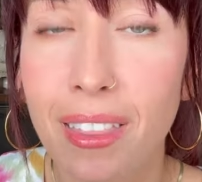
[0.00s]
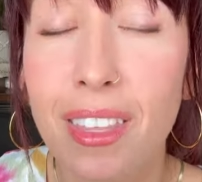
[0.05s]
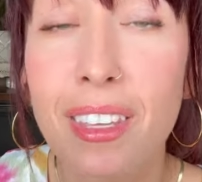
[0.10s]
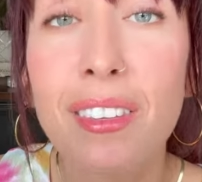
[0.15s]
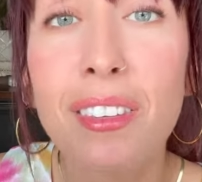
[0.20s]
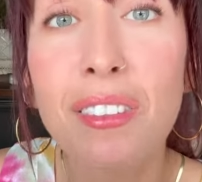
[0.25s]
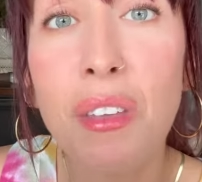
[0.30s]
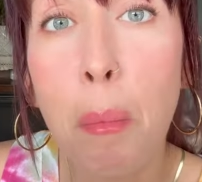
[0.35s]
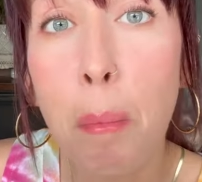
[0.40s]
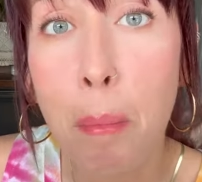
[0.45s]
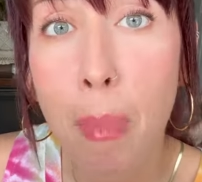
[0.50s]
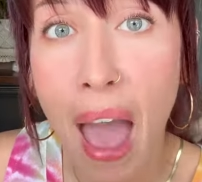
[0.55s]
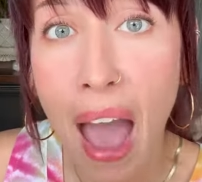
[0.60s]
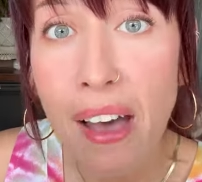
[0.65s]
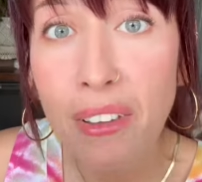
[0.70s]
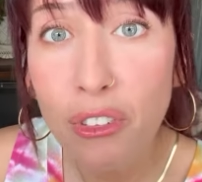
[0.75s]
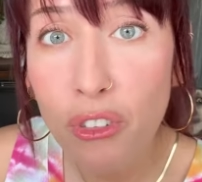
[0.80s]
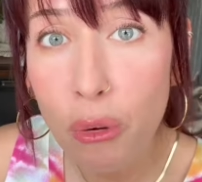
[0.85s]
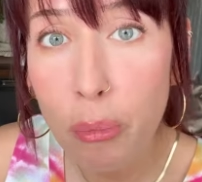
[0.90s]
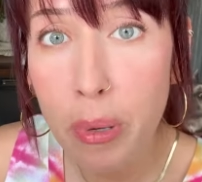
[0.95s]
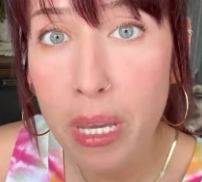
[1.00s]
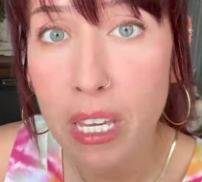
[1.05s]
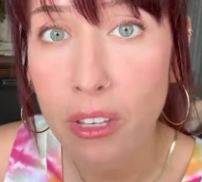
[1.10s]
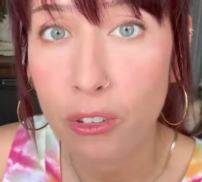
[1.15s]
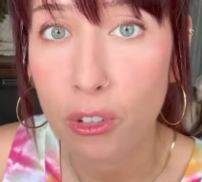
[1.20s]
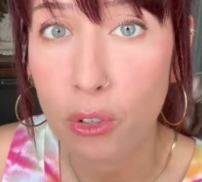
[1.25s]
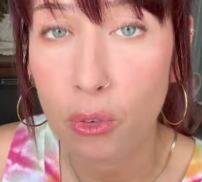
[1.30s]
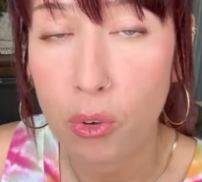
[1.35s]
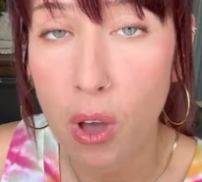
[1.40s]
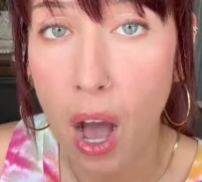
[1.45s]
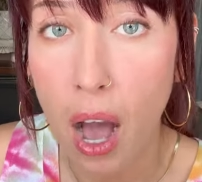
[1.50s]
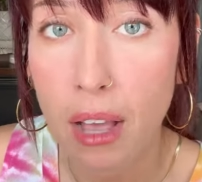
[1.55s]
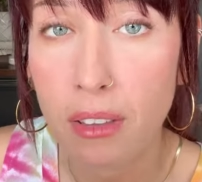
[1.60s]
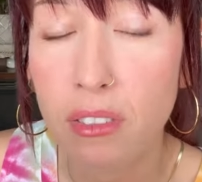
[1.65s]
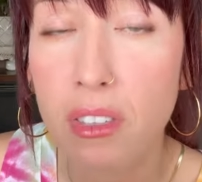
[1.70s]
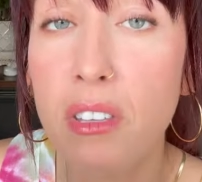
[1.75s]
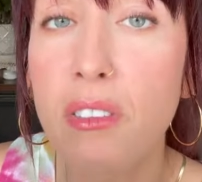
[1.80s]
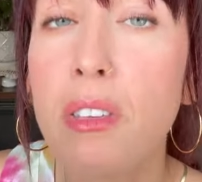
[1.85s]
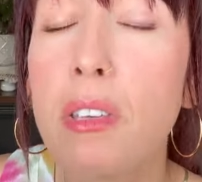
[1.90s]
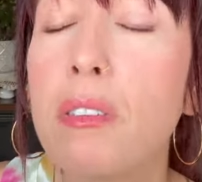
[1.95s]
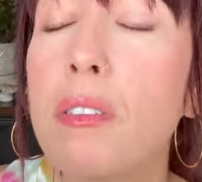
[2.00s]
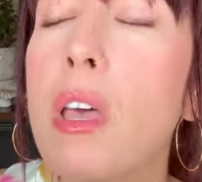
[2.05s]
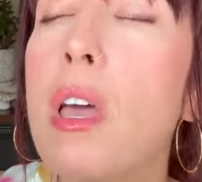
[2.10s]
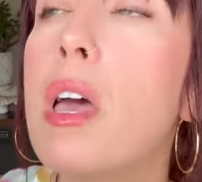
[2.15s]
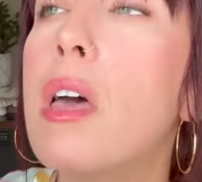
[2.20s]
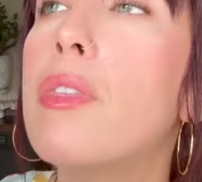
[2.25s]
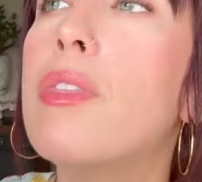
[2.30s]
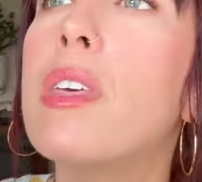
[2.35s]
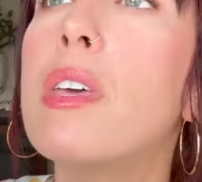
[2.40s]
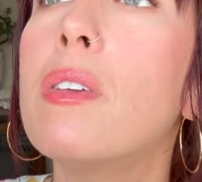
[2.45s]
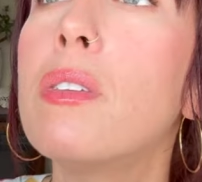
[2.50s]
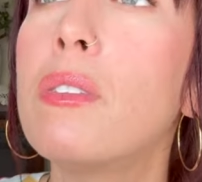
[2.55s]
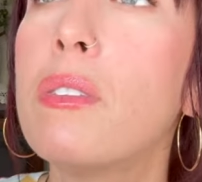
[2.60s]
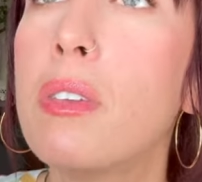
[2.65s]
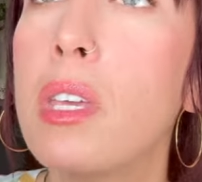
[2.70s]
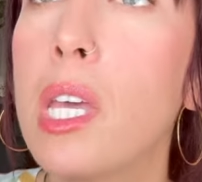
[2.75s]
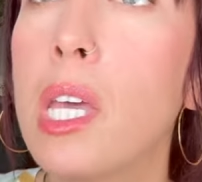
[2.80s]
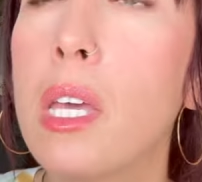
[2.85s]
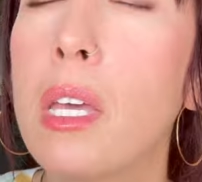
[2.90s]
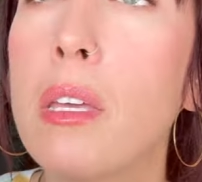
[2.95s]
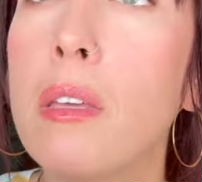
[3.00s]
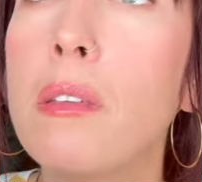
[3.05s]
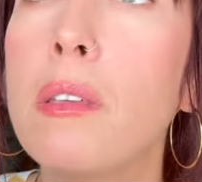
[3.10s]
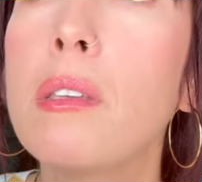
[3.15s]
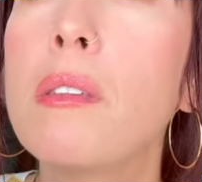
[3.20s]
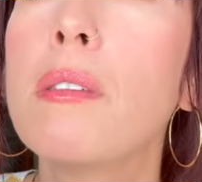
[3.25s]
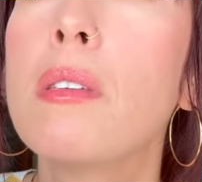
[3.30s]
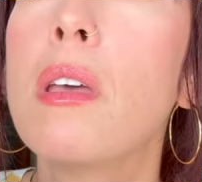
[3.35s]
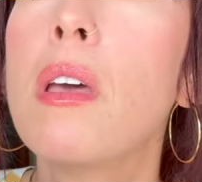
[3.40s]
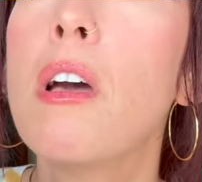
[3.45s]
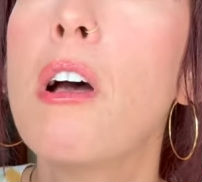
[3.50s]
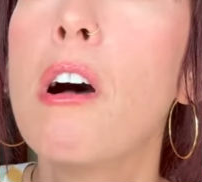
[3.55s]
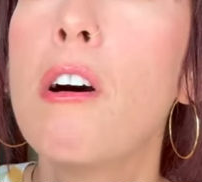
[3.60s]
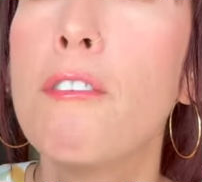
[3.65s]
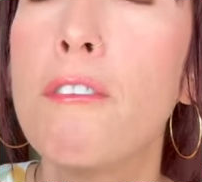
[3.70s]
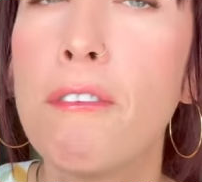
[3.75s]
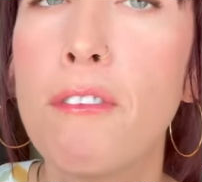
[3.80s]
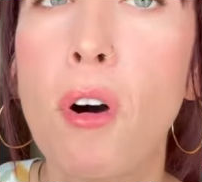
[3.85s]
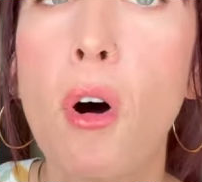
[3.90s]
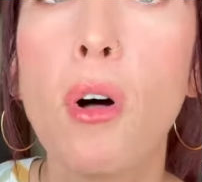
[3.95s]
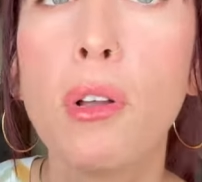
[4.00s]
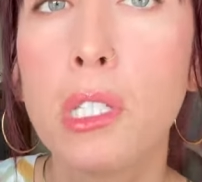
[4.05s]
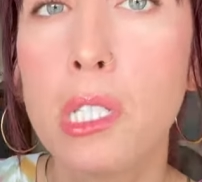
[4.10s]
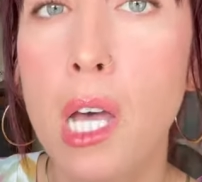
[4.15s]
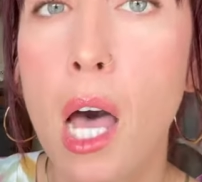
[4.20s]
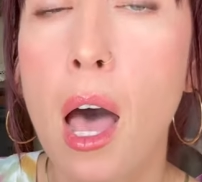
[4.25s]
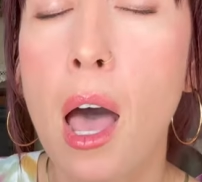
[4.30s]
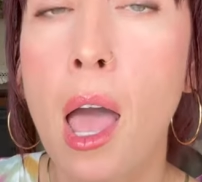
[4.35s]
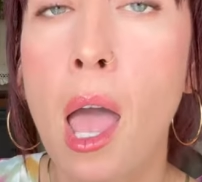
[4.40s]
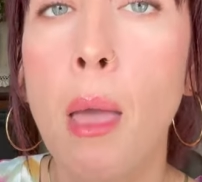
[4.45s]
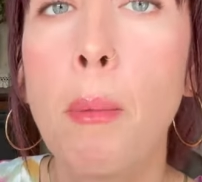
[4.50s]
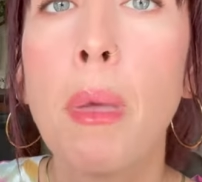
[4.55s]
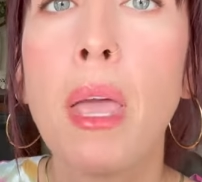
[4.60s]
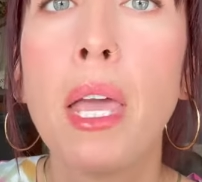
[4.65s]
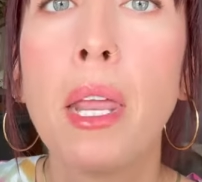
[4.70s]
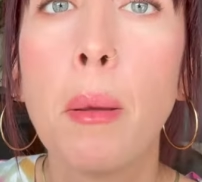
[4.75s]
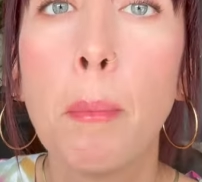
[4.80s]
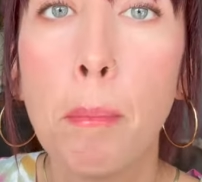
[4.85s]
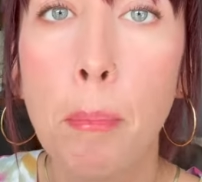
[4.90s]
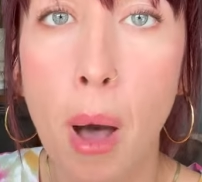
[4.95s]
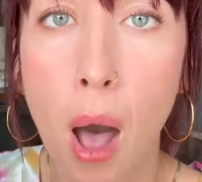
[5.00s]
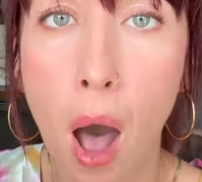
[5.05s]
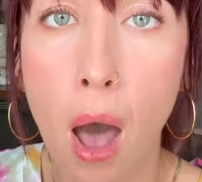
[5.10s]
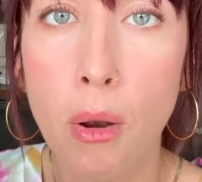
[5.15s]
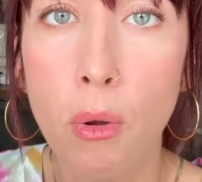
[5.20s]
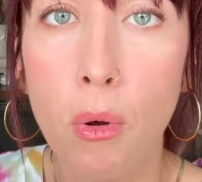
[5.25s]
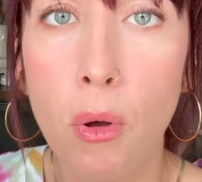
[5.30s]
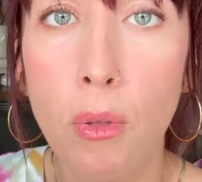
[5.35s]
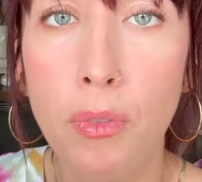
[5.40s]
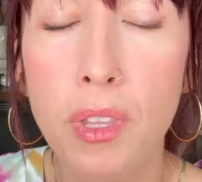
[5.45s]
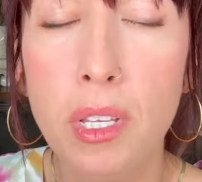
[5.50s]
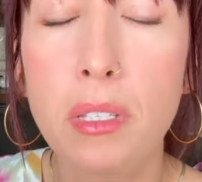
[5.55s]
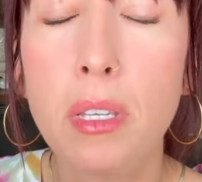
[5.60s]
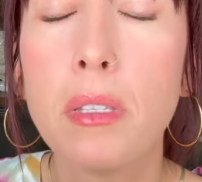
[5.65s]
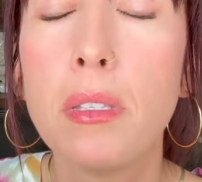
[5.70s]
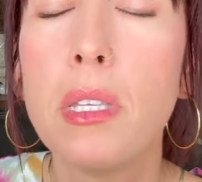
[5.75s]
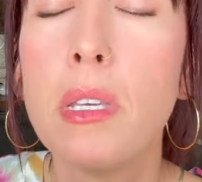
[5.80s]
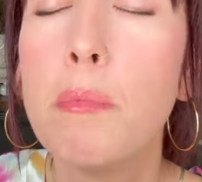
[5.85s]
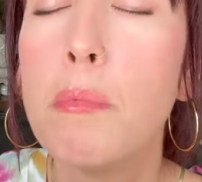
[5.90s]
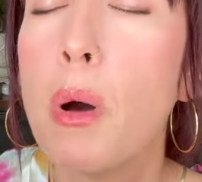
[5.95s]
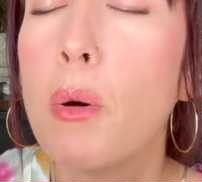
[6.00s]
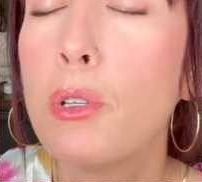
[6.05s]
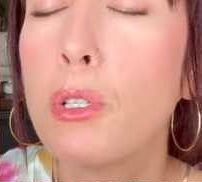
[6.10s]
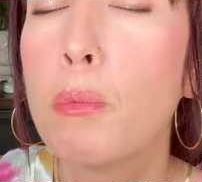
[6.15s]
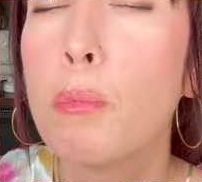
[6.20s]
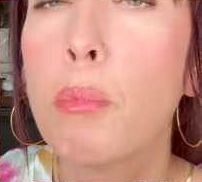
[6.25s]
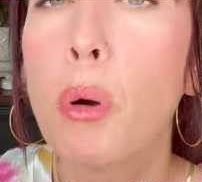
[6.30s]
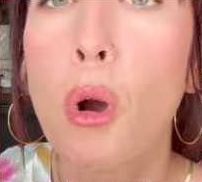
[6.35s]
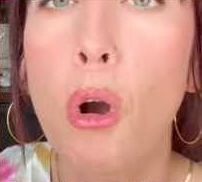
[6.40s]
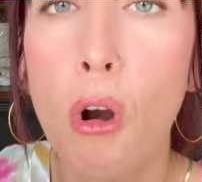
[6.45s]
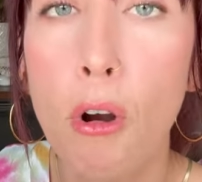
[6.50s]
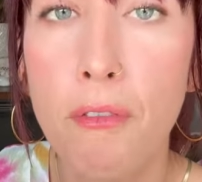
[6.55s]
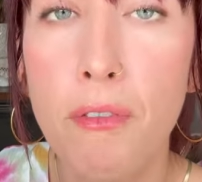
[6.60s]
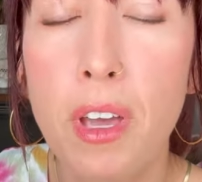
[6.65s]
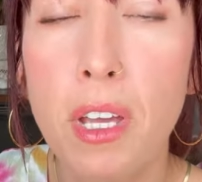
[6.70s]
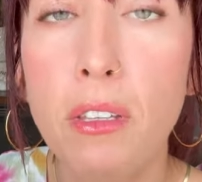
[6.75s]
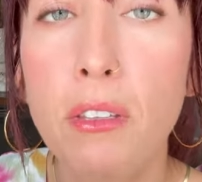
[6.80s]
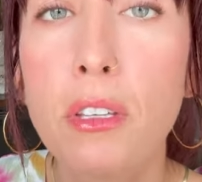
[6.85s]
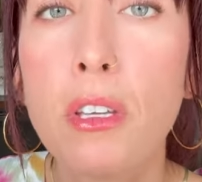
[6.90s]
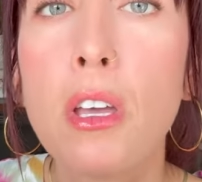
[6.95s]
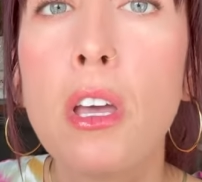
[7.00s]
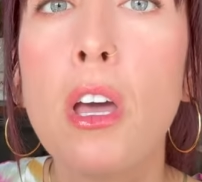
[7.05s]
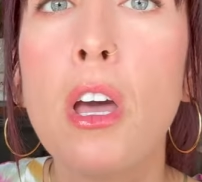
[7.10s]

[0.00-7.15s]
This is a masterpiece, you guys. This is, this is fall time in a bottle. This is the most perfect